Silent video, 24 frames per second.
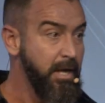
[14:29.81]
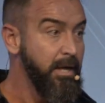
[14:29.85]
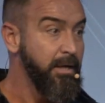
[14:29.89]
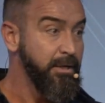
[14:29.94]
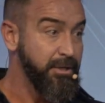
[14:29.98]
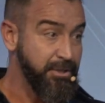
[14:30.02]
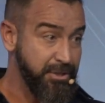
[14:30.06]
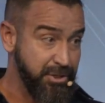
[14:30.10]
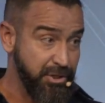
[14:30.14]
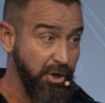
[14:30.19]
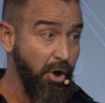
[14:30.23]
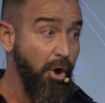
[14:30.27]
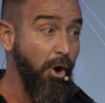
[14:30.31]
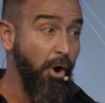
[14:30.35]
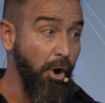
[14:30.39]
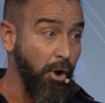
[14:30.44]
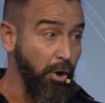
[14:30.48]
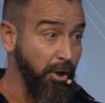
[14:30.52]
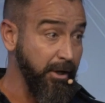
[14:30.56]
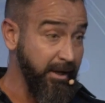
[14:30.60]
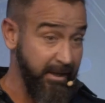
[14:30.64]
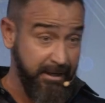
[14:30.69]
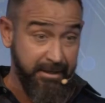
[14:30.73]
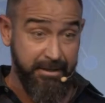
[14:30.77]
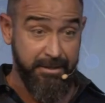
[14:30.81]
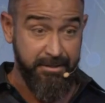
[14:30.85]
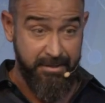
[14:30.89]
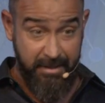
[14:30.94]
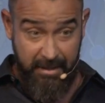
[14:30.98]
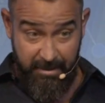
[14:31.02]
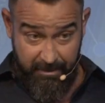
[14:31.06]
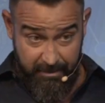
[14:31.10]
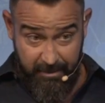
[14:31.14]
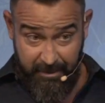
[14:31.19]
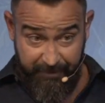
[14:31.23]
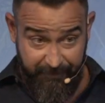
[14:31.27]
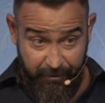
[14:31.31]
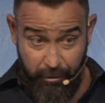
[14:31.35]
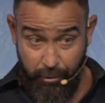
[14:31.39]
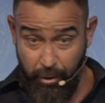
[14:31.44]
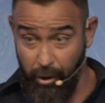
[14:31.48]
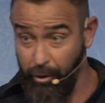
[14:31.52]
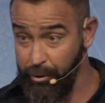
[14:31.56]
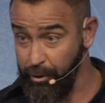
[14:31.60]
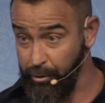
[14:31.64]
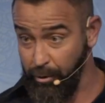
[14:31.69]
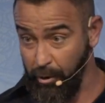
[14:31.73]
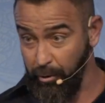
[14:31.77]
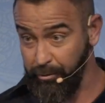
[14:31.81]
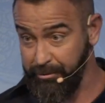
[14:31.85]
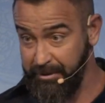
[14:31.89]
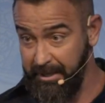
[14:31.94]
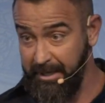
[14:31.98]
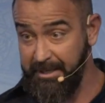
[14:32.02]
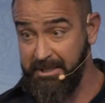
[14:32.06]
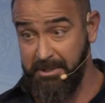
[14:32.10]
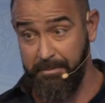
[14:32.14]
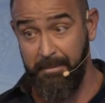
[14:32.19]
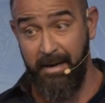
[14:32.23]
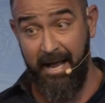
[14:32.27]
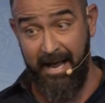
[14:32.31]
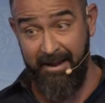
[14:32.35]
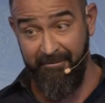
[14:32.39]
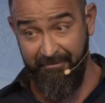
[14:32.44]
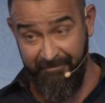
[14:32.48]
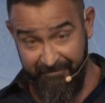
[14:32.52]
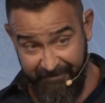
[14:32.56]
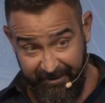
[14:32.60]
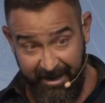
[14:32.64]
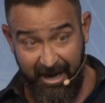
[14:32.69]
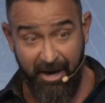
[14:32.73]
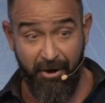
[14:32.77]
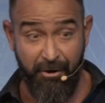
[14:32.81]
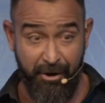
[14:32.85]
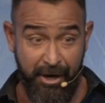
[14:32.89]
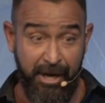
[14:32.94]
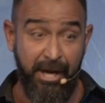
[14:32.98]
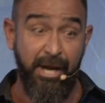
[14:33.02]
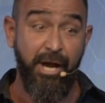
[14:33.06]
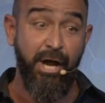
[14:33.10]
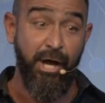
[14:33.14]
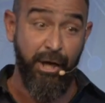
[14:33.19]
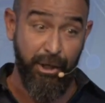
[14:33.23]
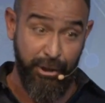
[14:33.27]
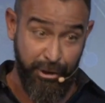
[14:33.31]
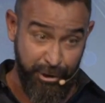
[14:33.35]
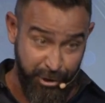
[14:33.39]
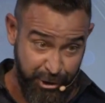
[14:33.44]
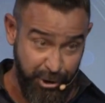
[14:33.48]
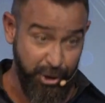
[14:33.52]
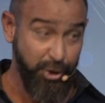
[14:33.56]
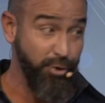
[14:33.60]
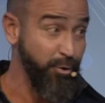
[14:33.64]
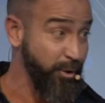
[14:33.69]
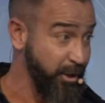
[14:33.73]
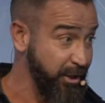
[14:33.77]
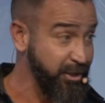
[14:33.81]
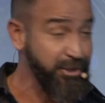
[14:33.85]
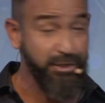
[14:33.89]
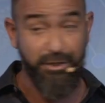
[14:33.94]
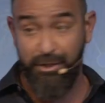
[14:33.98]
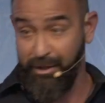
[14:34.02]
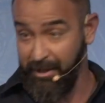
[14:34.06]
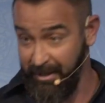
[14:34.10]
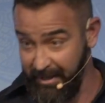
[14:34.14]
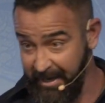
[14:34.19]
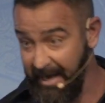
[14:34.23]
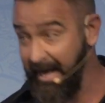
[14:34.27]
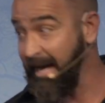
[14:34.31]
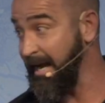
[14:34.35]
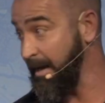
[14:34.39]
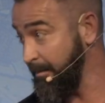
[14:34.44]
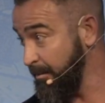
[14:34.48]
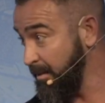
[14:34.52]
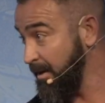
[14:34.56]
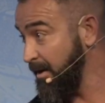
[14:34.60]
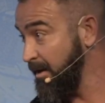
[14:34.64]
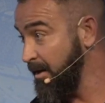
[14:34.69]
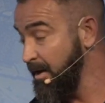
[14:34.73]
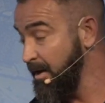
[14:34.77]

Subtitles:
Saul is, if you know your Old Testament, a very Jewish name.